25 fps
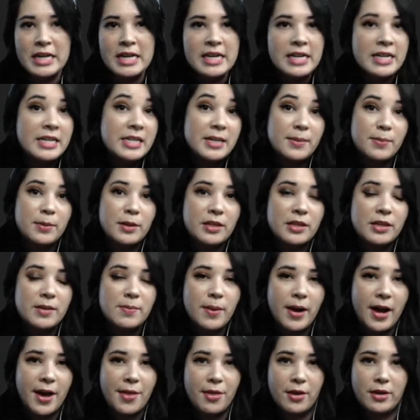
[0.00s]
typically
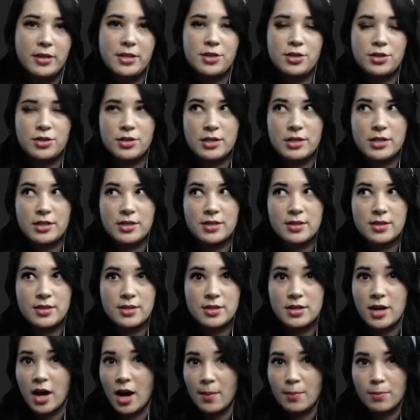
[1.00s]
Python is just going to
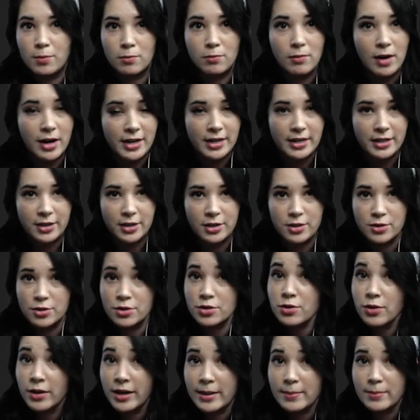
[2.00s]
stop running your
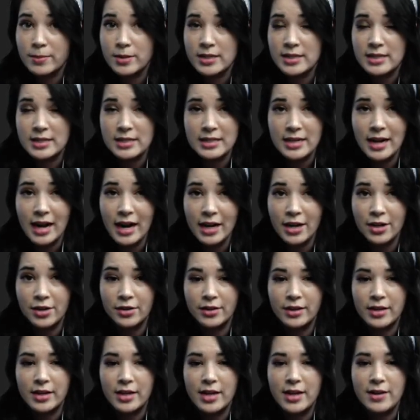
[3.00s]
script entirely.